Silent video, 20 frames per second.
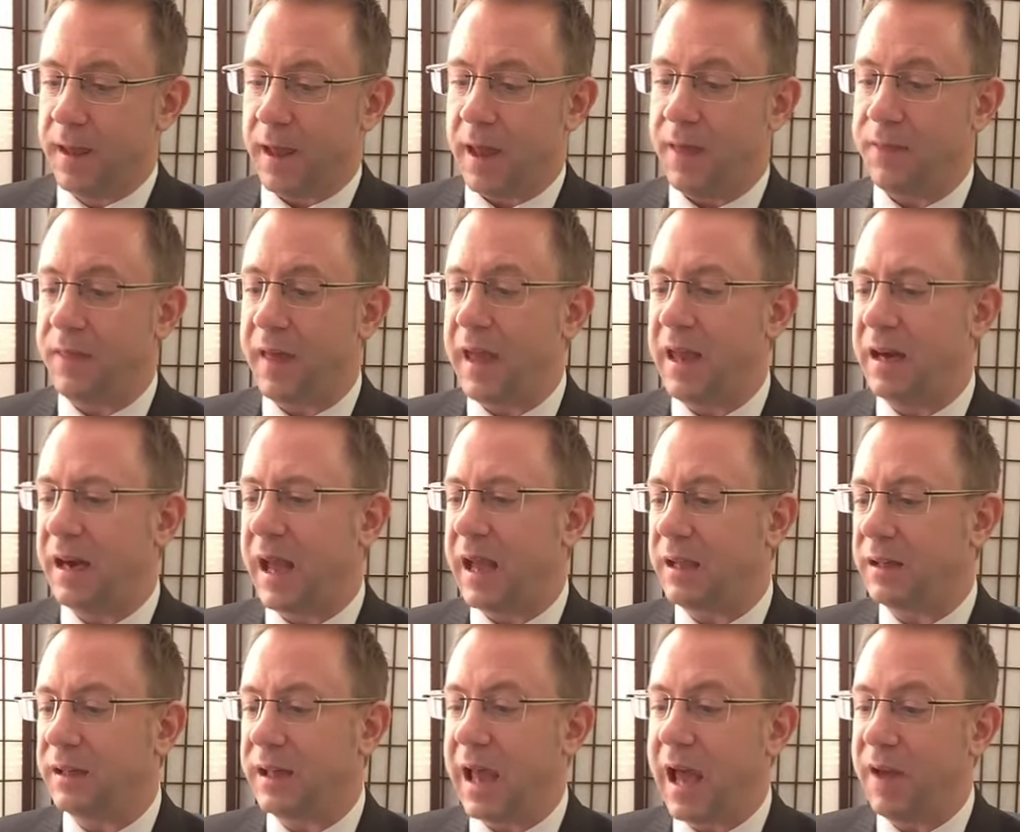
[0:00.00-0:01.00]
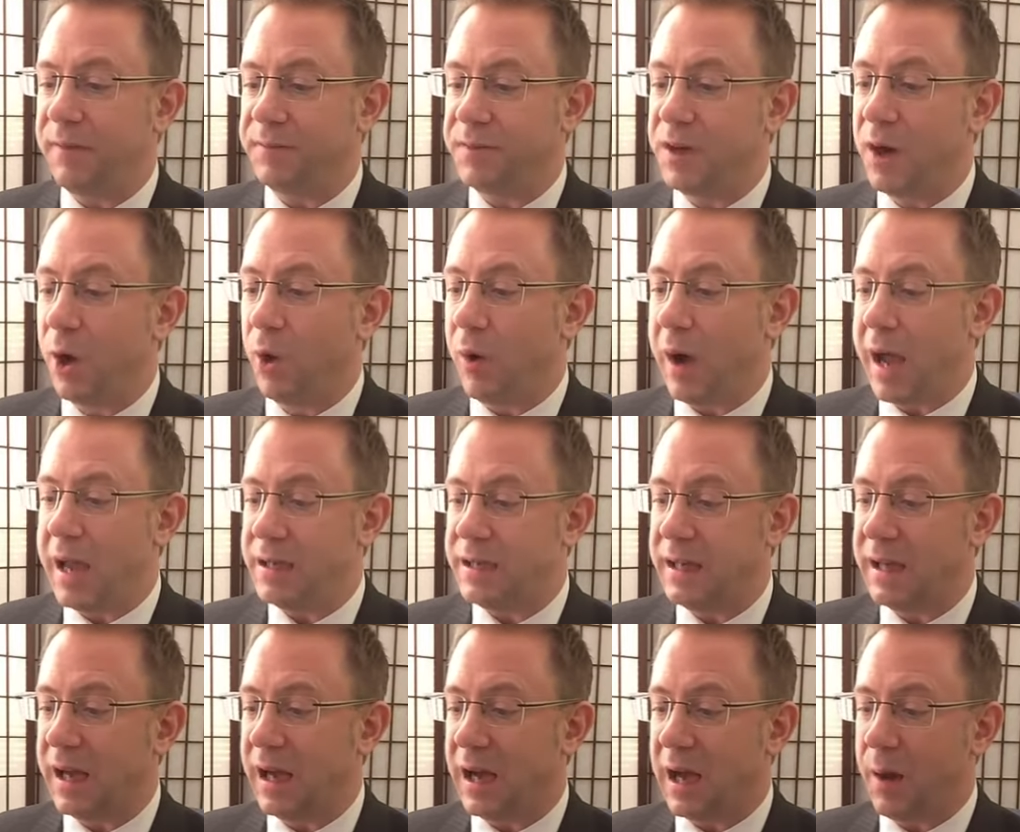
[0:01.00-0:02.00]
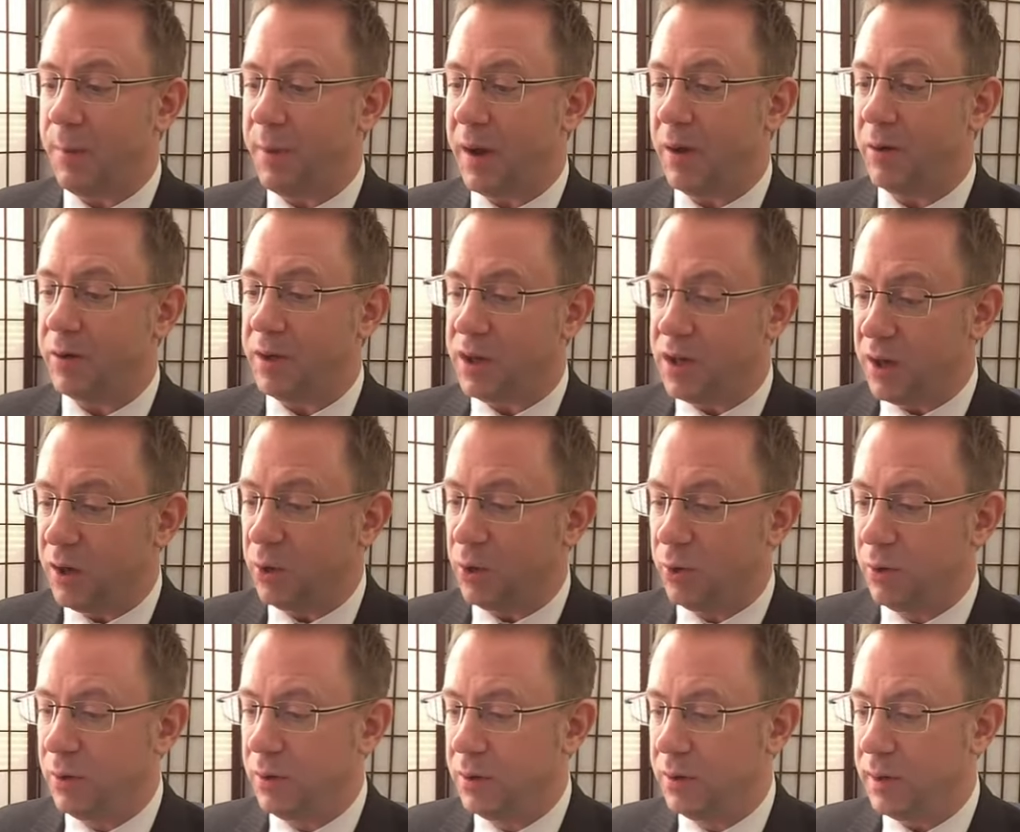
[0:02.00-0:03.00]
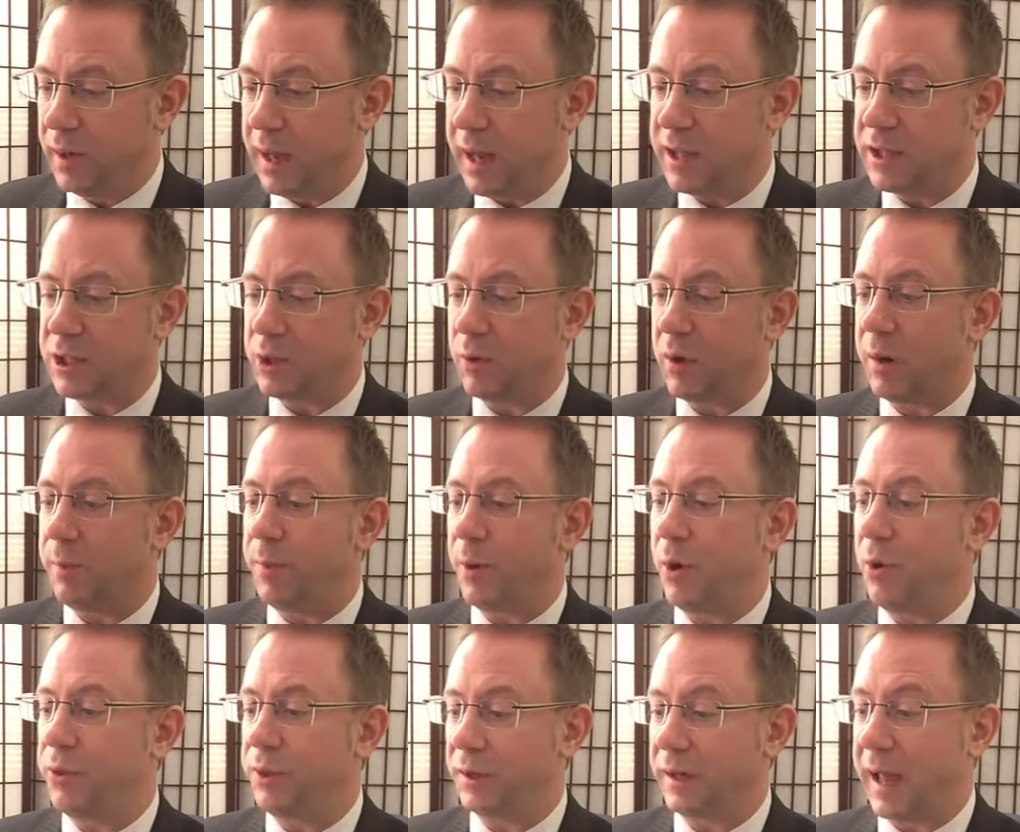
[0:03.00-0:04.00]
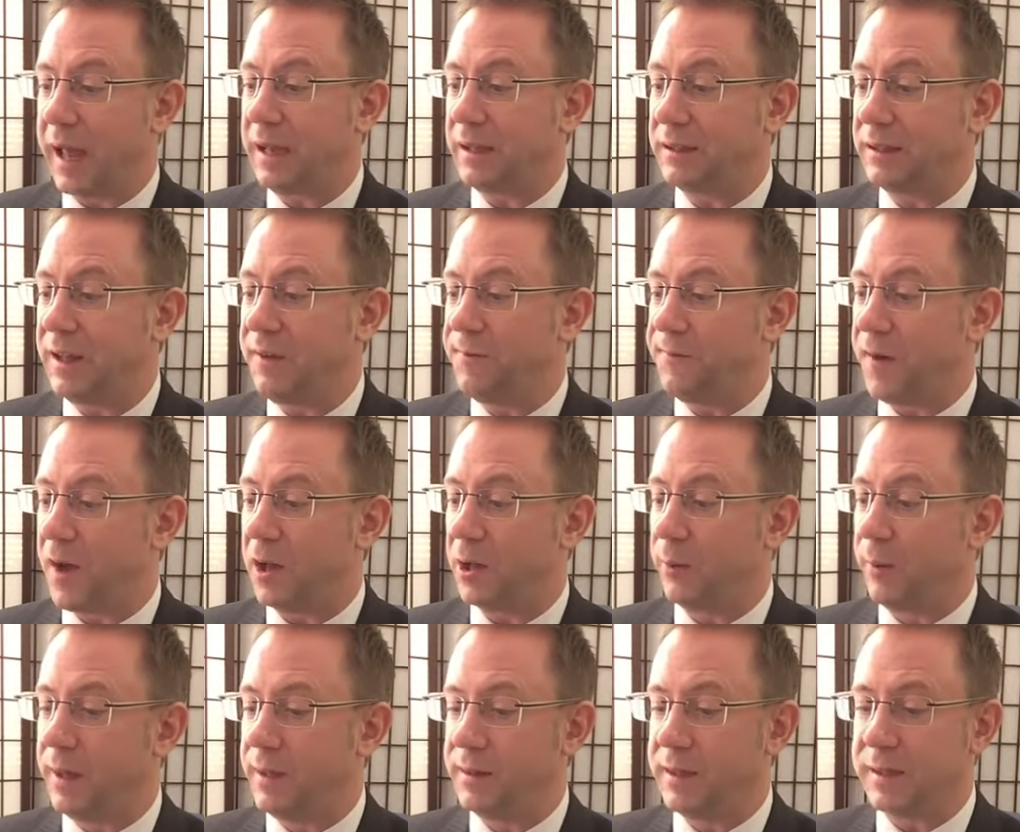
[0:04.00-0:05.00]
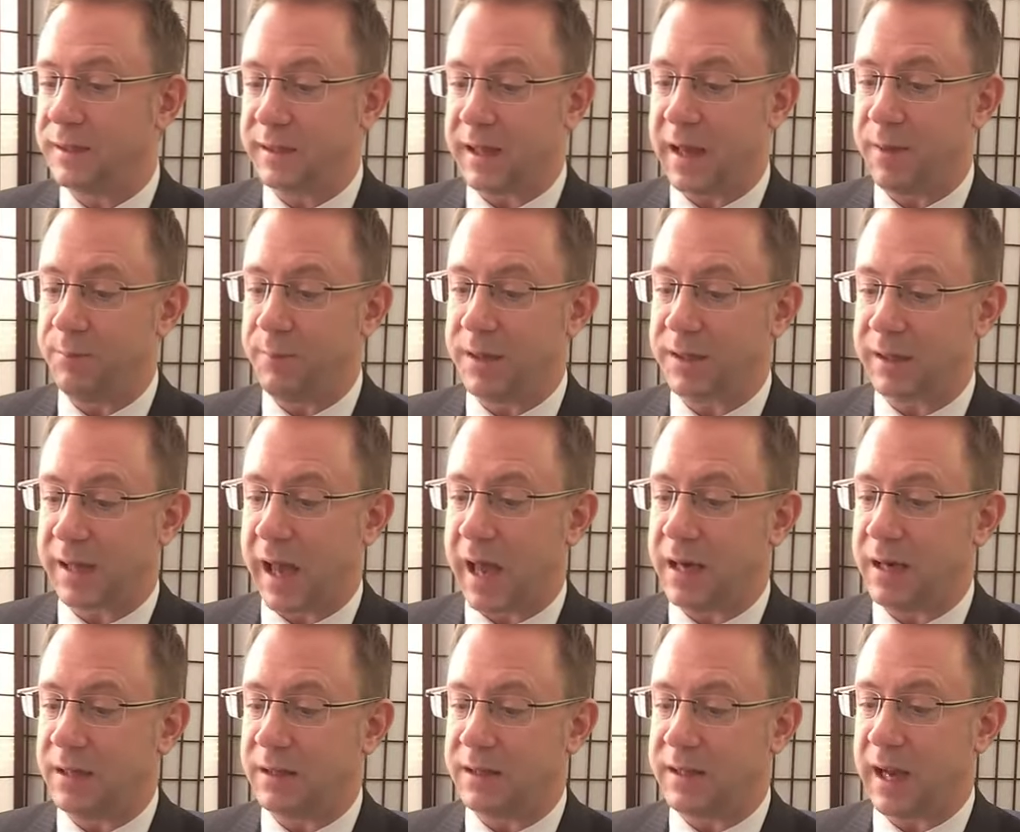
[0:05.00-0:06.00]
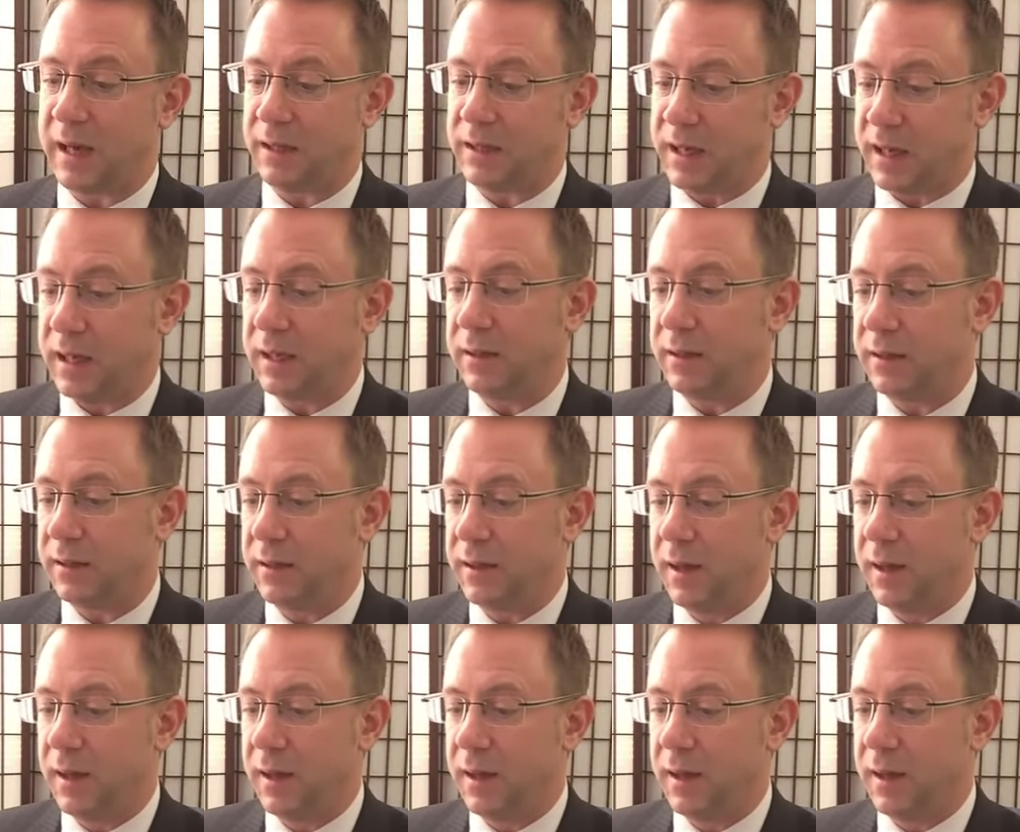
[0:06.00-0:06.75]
and they likely have no idea about you, as you are both likely following the same misguided technique,